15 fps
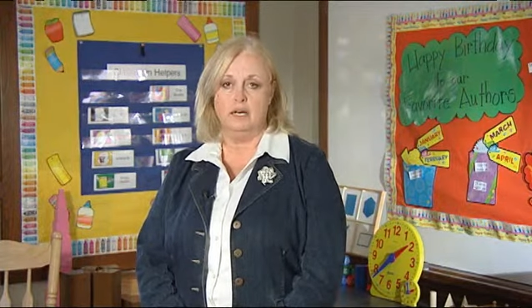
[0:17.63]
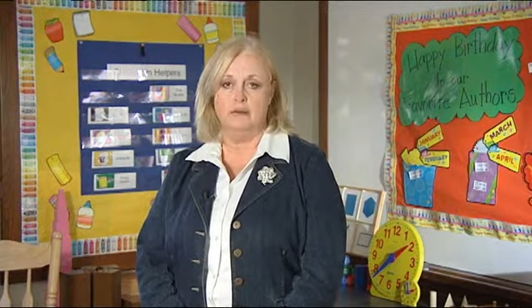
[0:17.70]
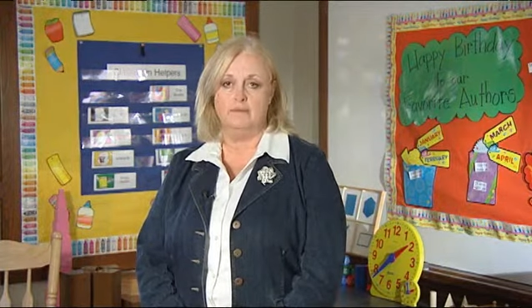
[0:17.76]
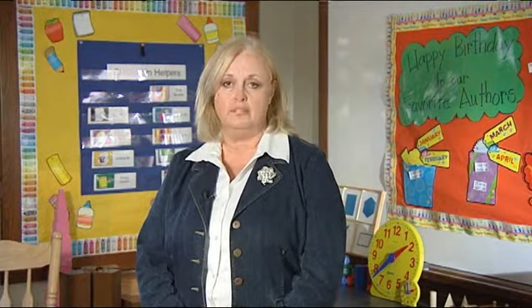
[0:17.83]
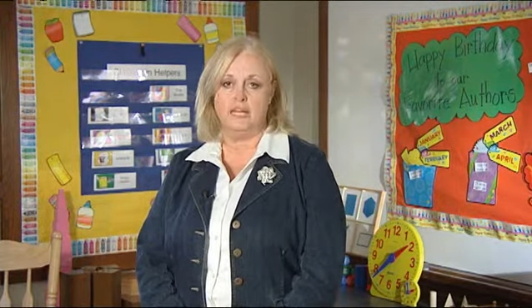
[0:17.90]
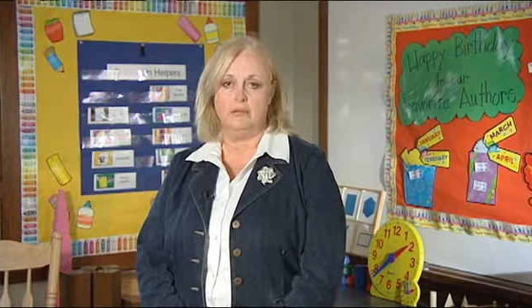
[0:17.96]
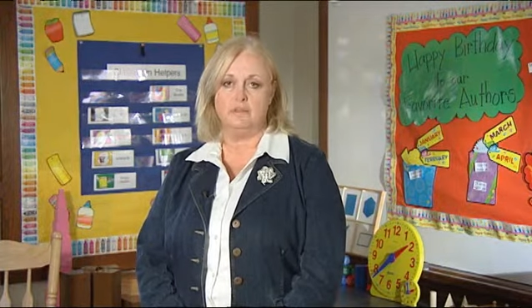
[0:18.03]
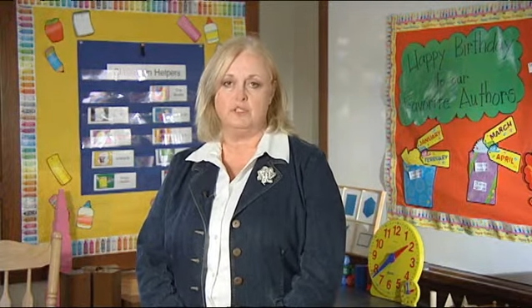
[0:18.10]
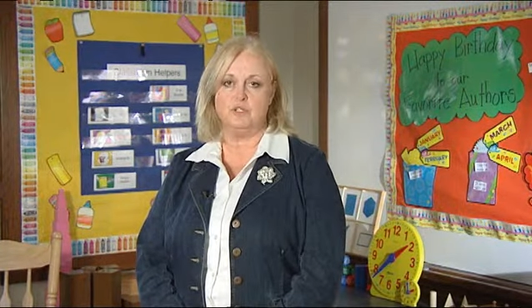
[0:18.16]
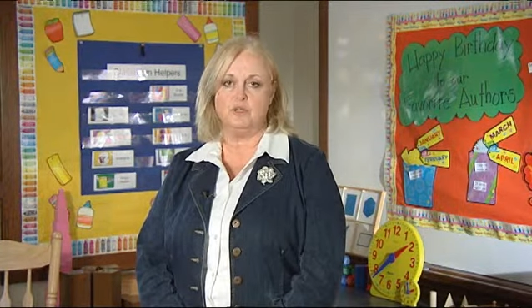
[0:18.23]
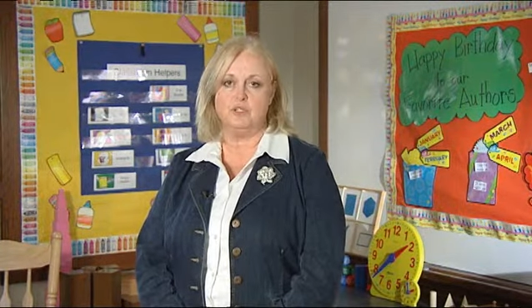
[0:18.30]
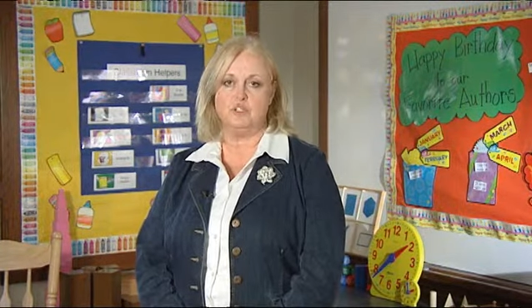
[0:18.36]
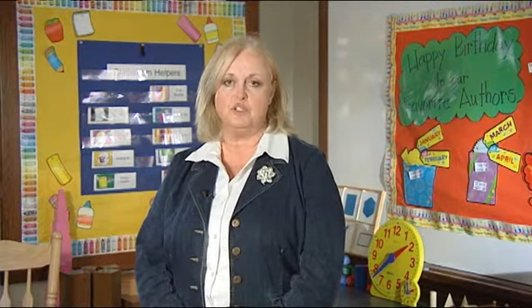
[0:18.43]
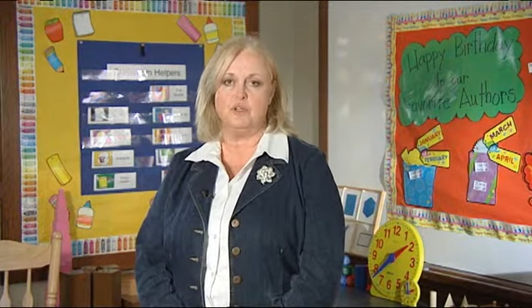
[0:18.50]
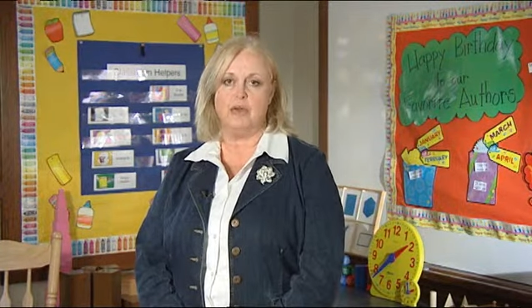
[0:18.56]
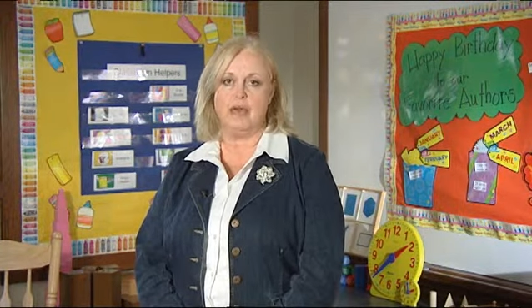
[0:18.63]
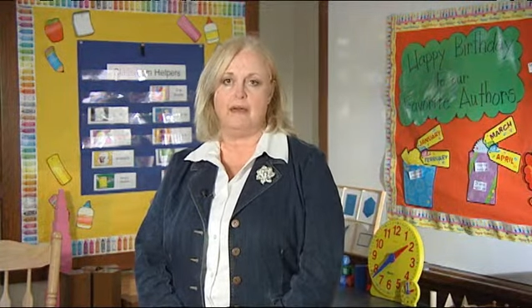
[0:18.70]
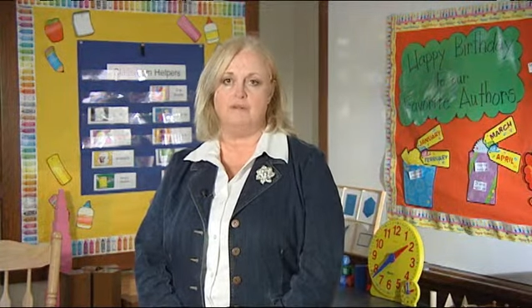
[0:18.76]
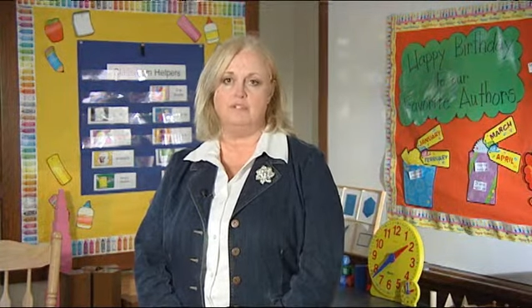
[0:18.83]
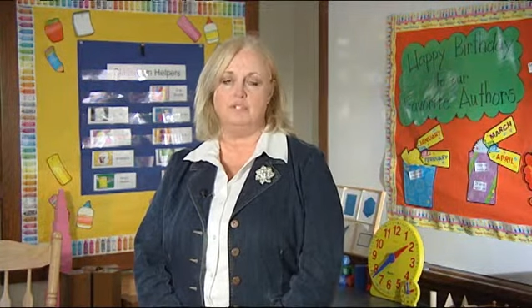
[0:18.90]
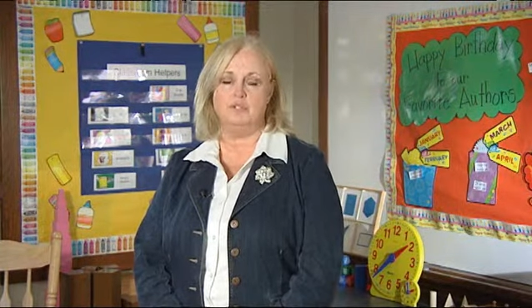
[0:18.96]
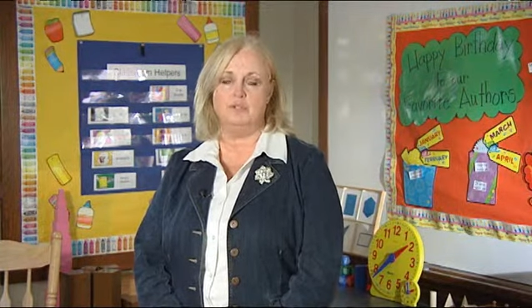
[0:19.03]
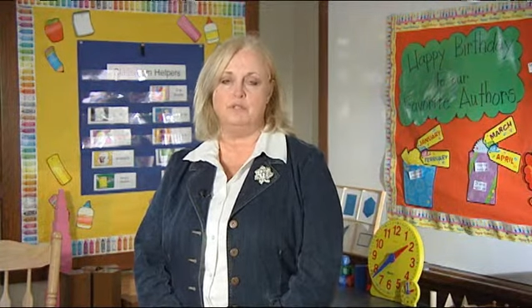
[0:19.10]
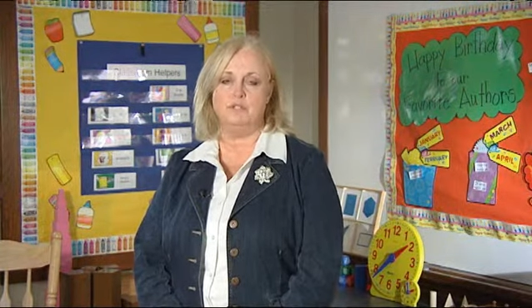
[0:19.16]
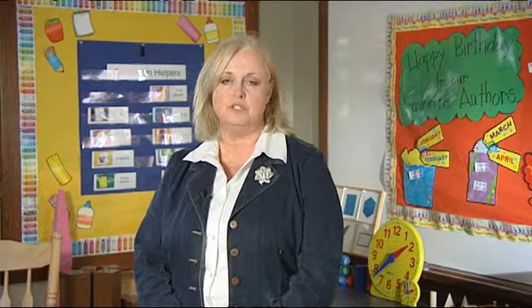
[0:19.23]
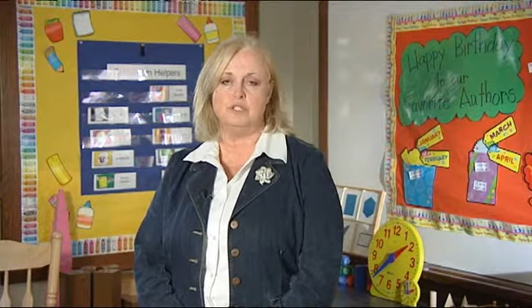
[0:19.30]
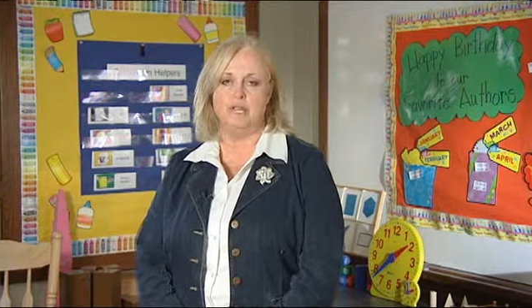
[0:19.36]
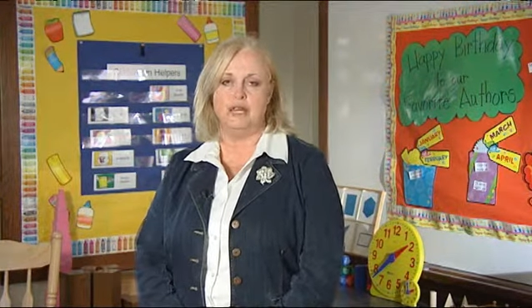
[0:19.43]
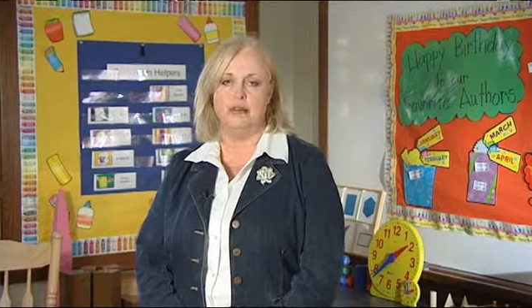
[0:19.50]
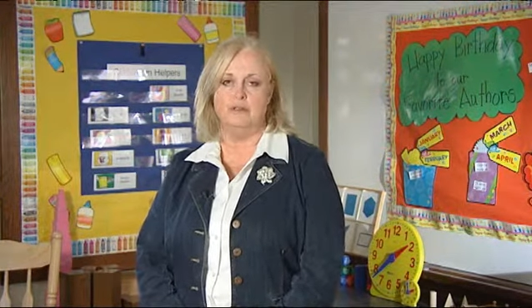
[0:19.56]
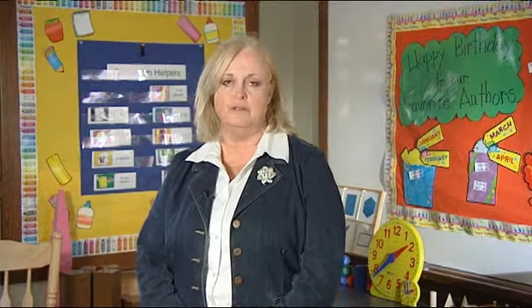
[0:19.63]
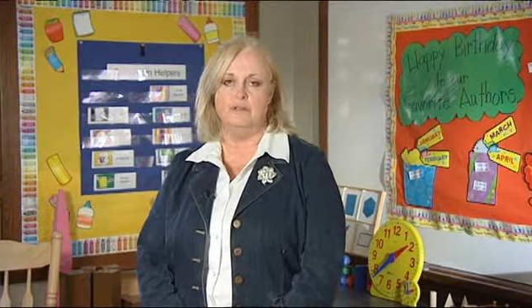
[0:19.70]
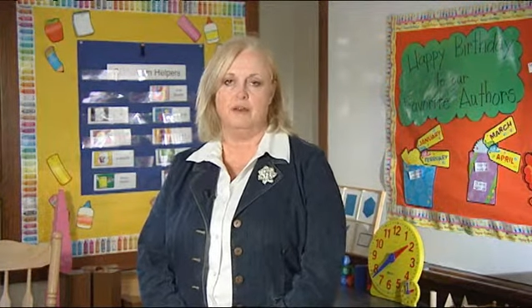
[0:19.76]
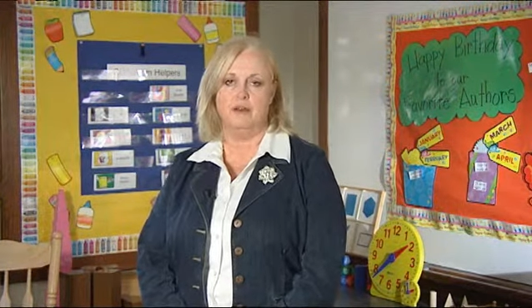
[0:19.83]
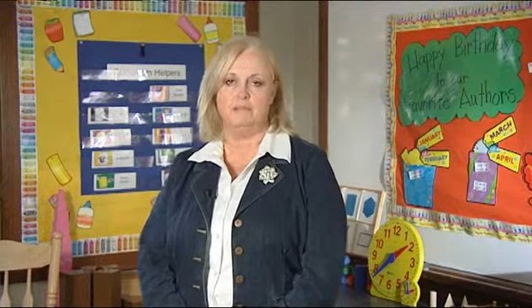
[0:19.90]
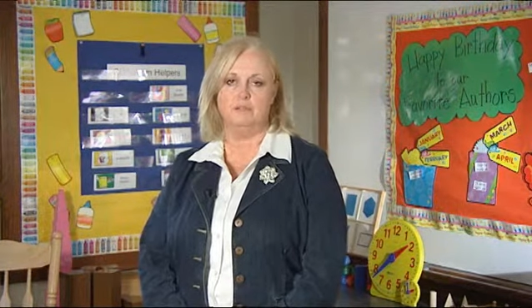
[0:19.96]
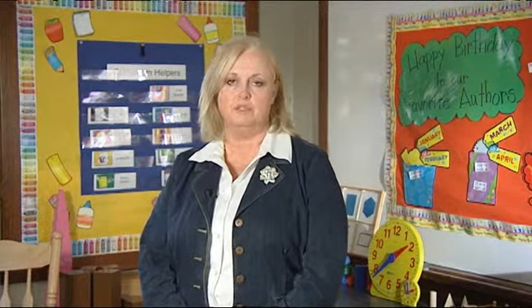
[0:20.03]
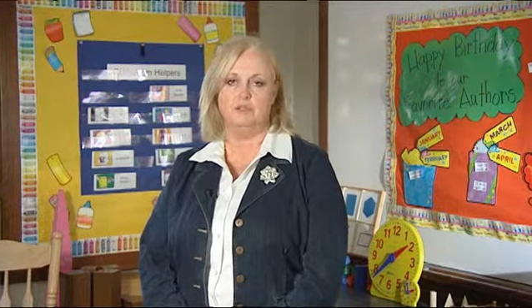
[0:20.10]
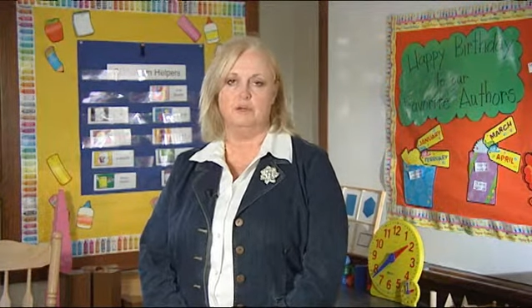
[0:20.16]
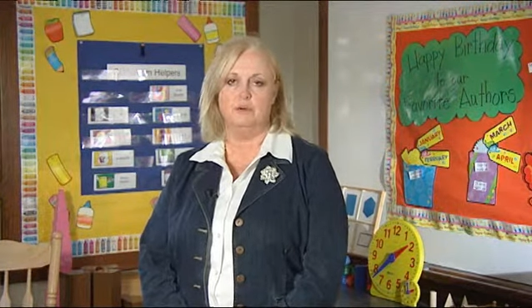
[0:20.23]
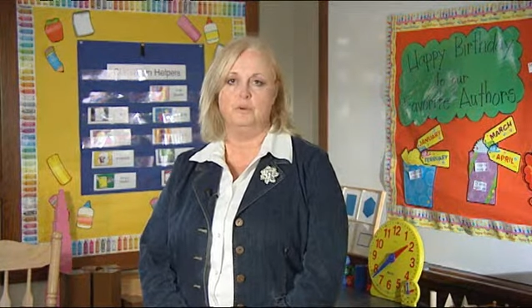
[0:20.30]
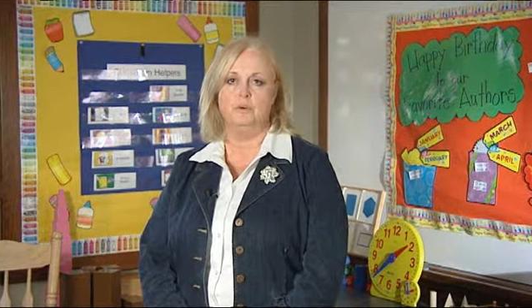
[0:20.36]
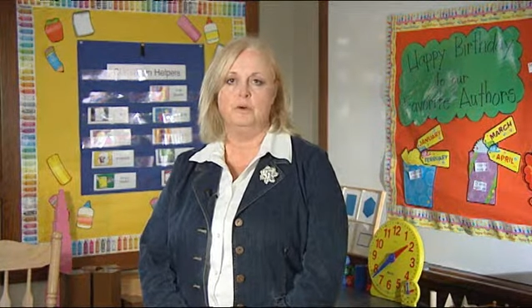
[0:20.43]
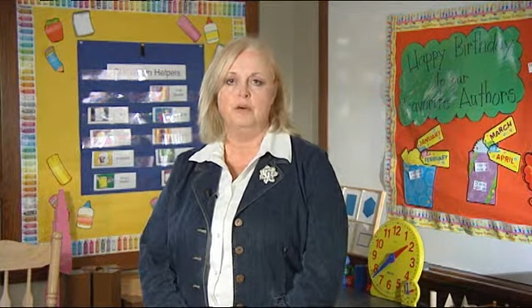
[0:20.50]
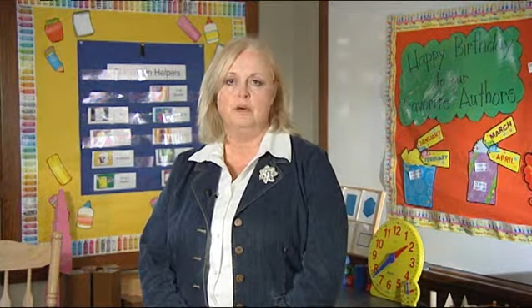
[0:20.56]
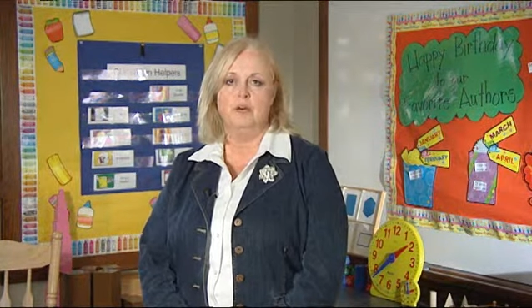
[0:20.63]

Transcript: of teams so that you have students of up to